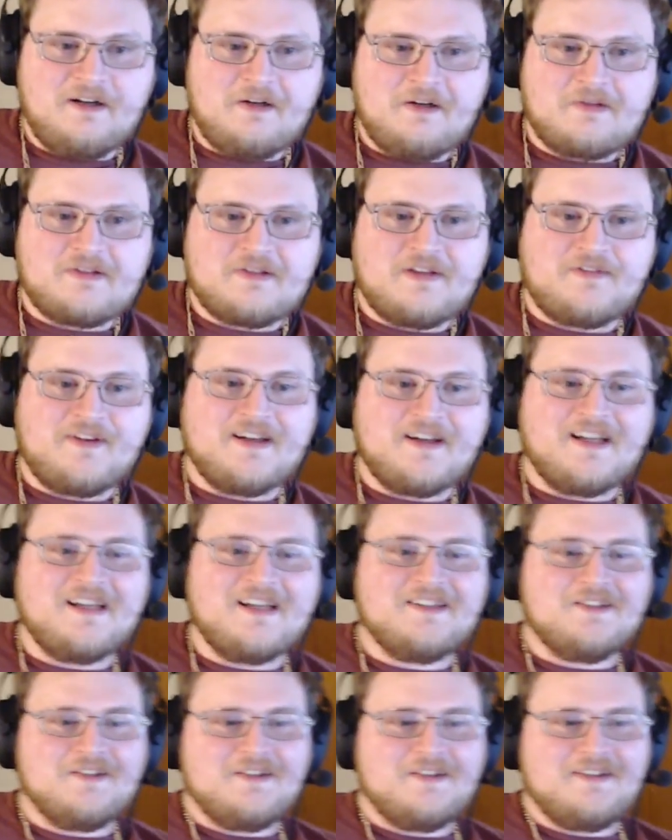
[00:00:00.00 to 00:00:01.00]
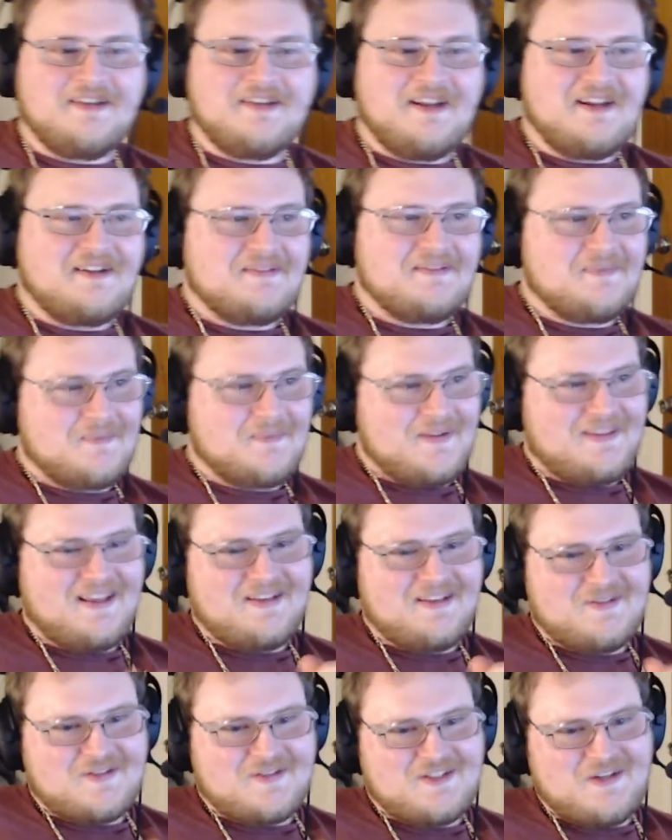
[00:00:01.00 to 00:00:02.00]
other stuff I gotta do today. But
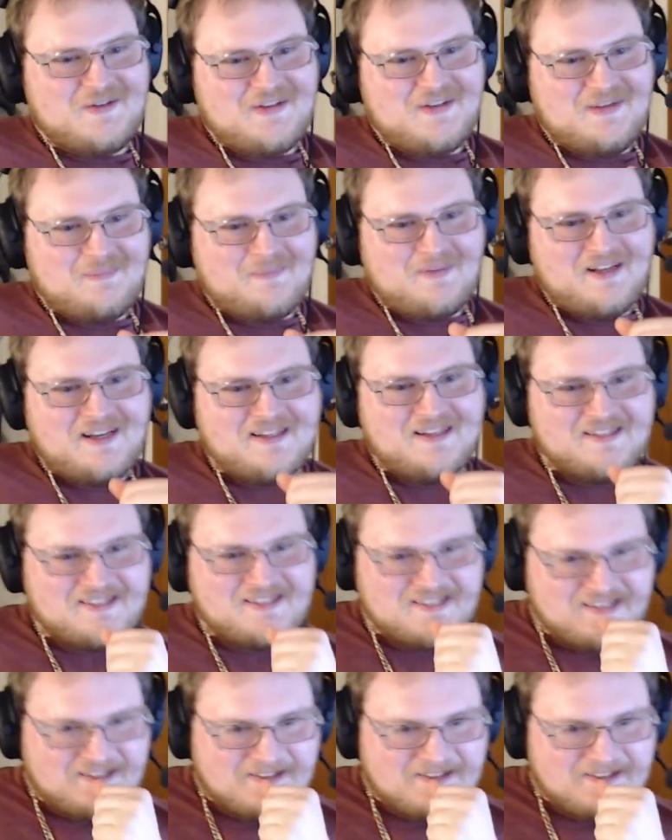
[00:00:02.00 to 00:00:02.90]
thanks for showing up, guys.